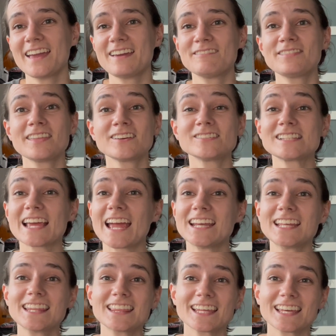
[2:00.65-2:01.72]
there's
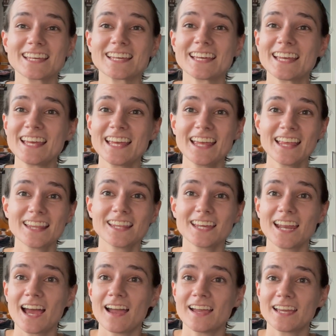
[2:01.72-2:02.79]
anything that
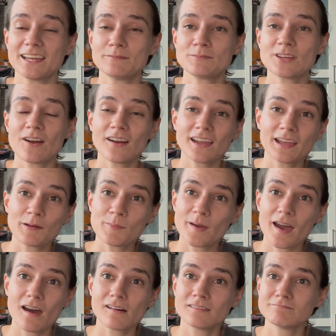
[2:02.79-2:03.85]
I am talking
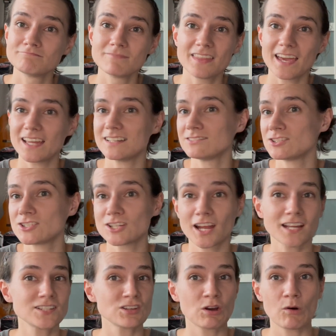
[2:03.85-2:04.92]
about that
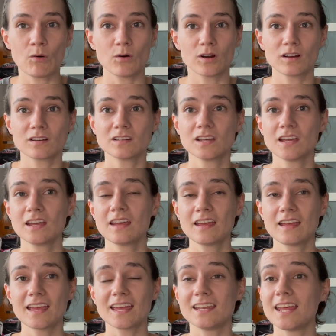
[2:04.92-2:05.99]
strikes a chord
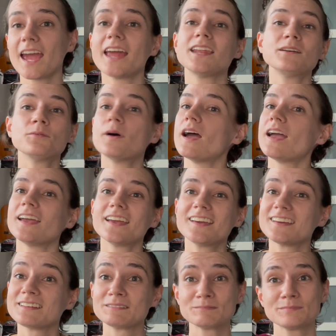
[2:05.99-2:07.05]
in any way,
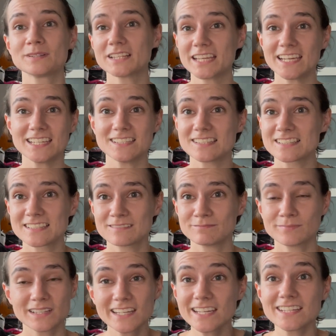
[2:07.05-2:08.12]
please
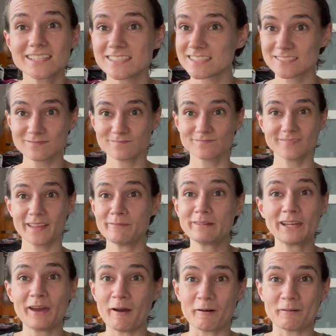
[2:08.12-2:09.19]
let me
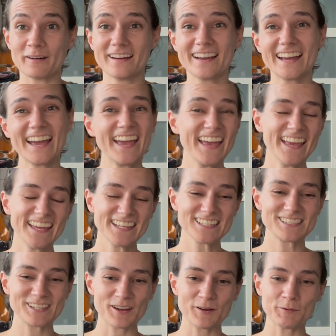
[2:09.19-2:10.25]
know.
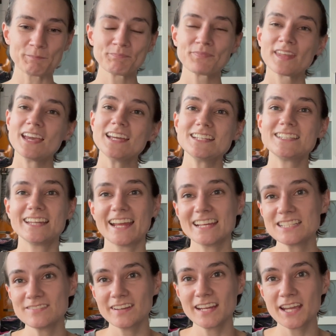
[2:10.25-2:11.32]
So today's
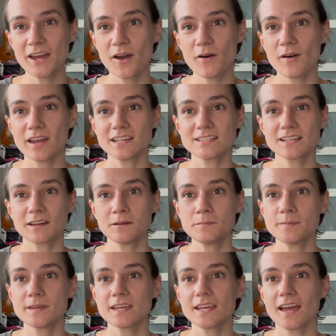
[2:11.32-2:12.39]
video is going to
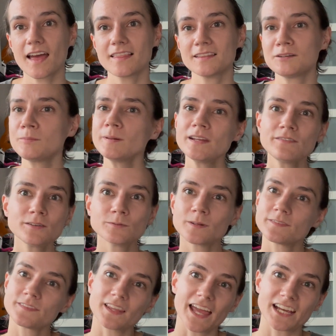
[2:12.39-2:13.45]
be a little bit of a
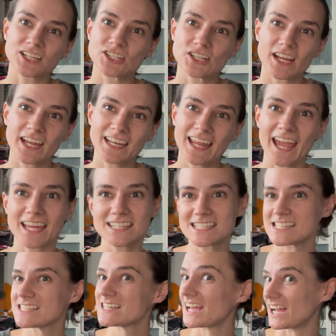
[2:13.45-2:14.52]
reflection and
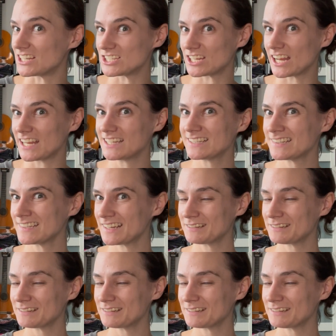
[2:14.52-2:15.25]
discussion,